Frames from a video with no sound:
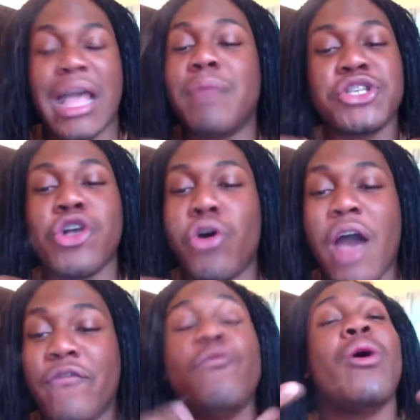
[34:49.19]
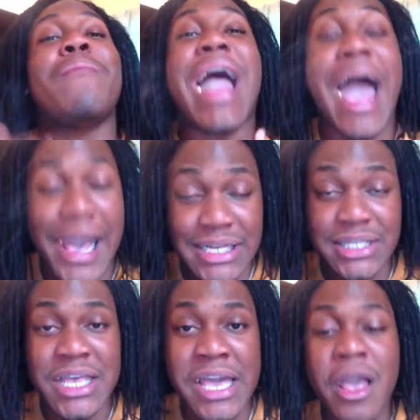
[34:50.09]
I'm just going off of what my eyes
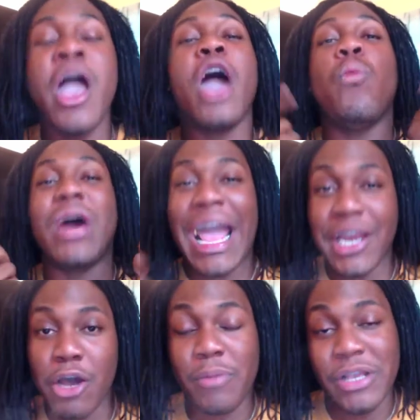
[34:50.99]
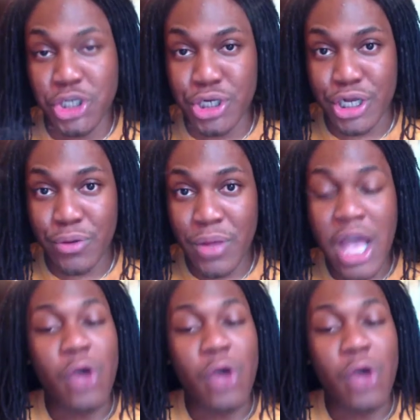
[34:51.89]
see and what I know to be true.